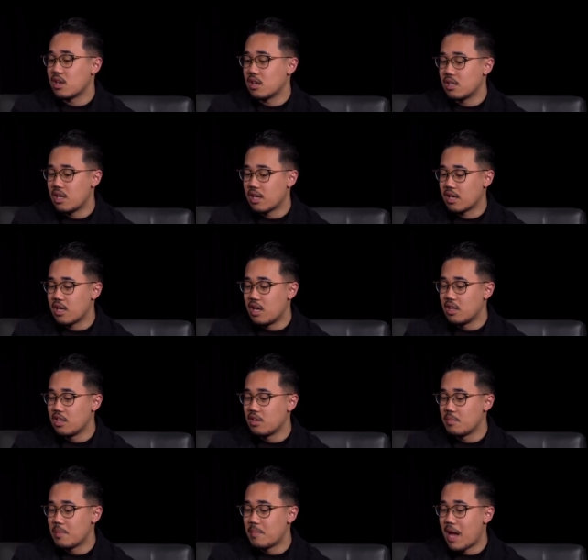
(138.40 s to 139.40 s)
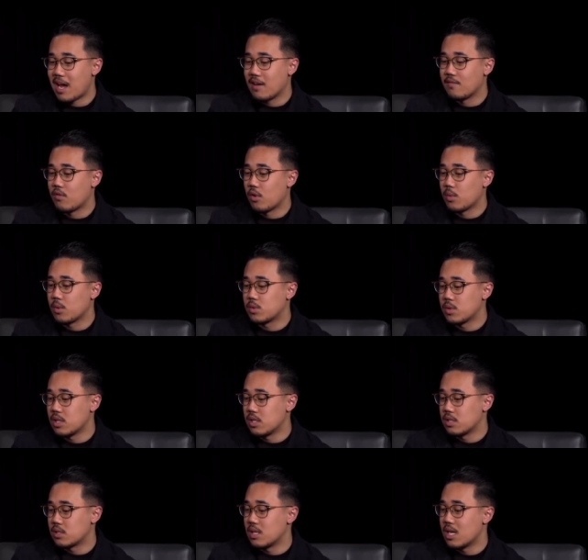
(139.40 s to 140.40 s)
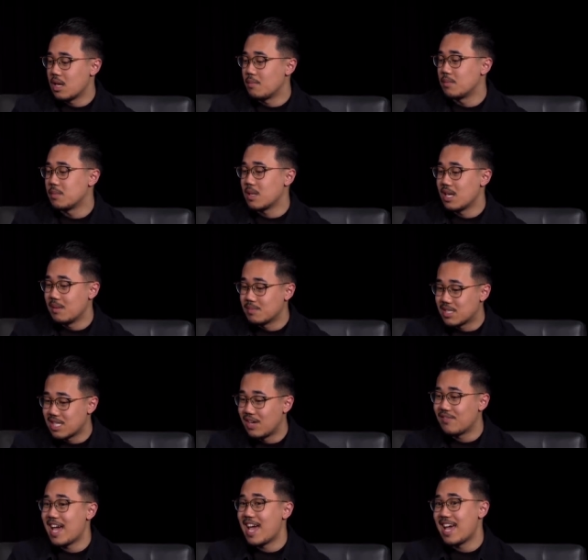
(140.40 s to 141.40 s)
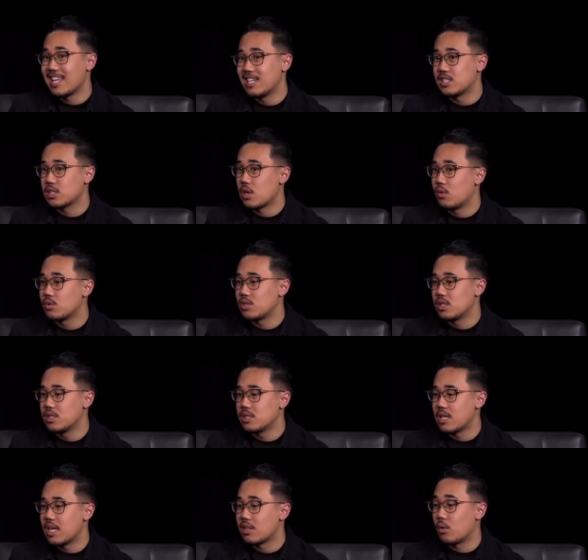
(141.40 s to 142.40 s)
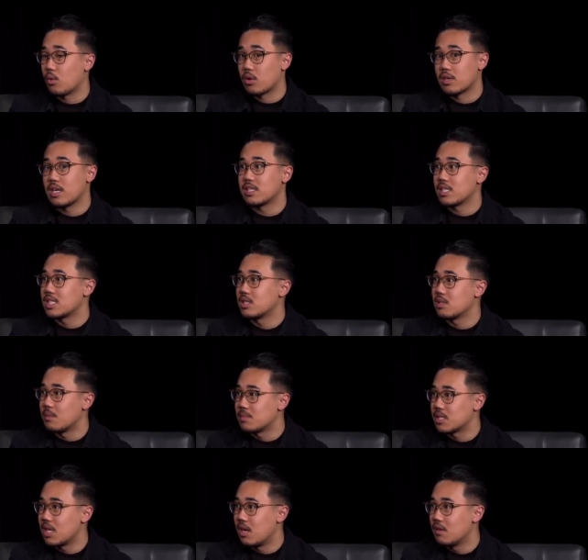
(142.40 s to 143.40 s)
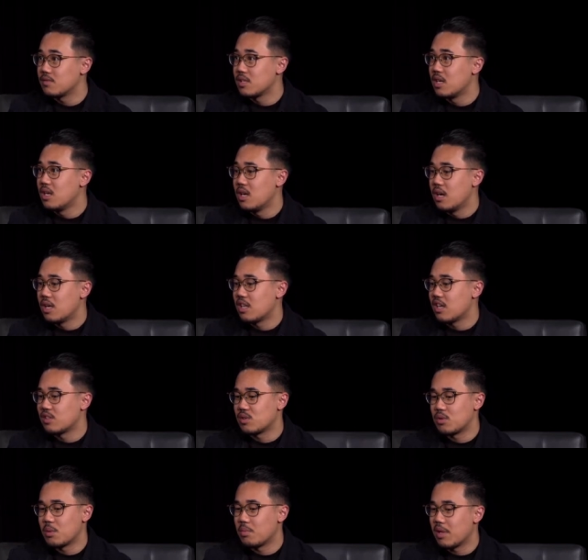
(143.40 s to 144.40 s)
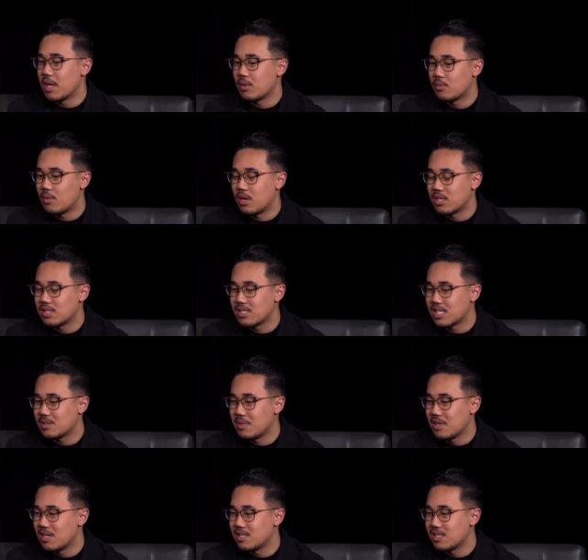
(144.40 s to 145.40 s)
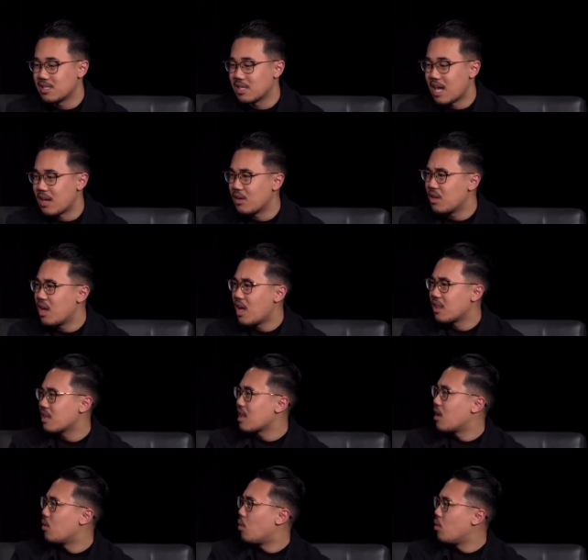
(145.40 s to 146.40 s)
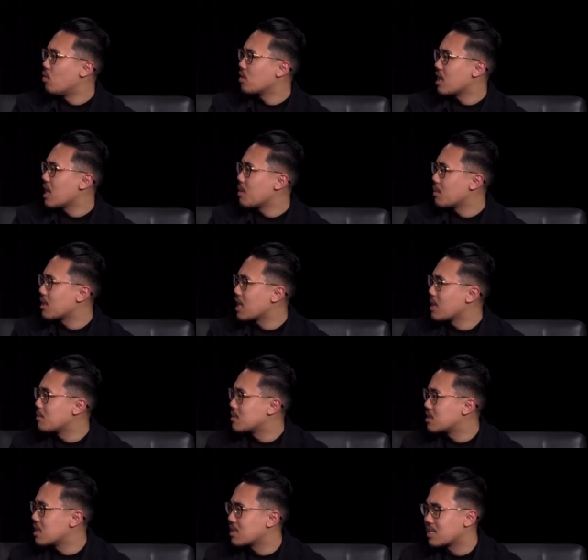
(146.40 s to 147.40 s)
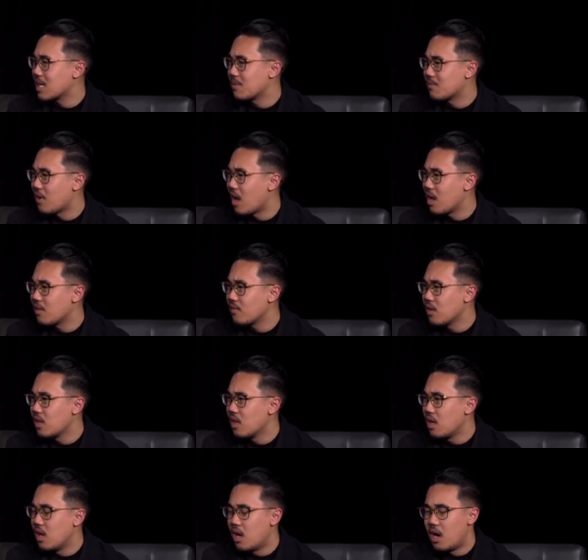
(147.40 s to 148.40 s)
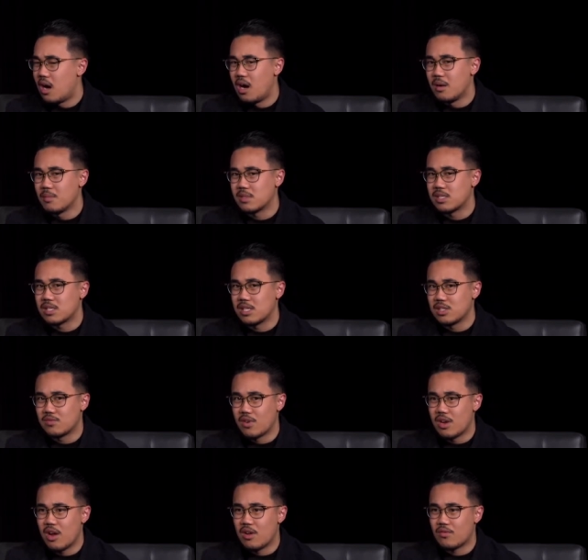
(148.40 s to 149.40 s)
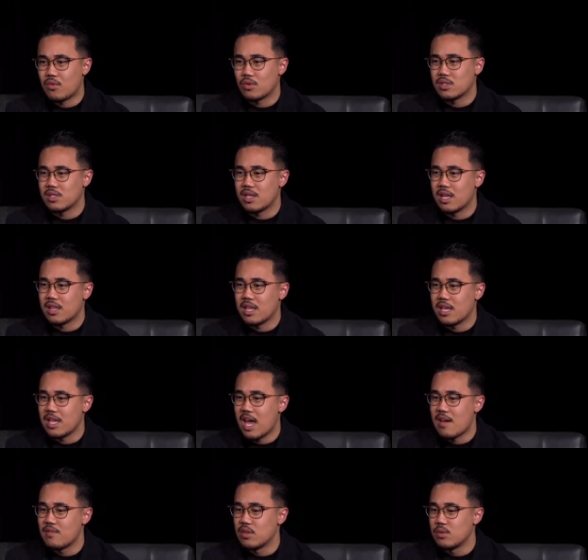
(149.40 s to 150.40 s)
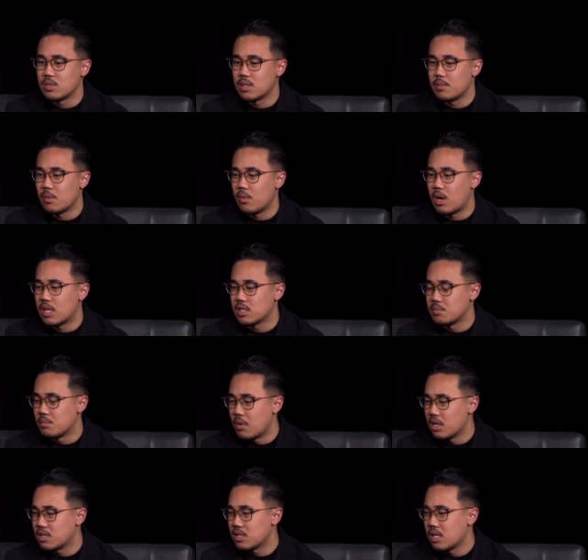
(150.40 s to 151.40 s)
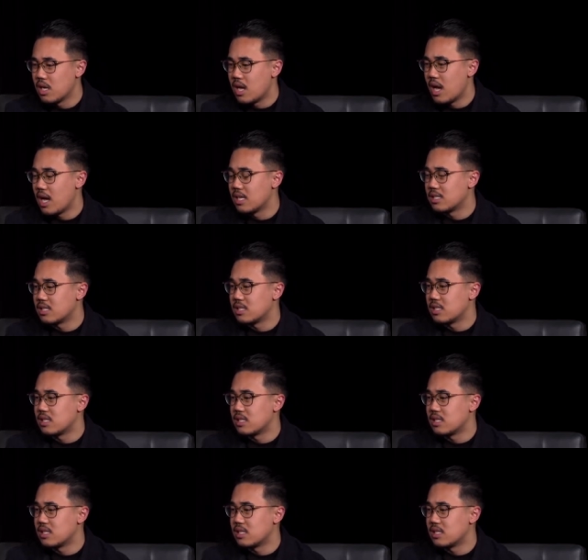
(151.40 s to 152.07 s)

like a little bit back and forth between his him himself and his coaches and the organization themselves. Mm-hmm. He's only played what six minutes that I think that whole game in game six, game, game five. Yeah. Um, it's it's very unfortunate that they haven't used him as much as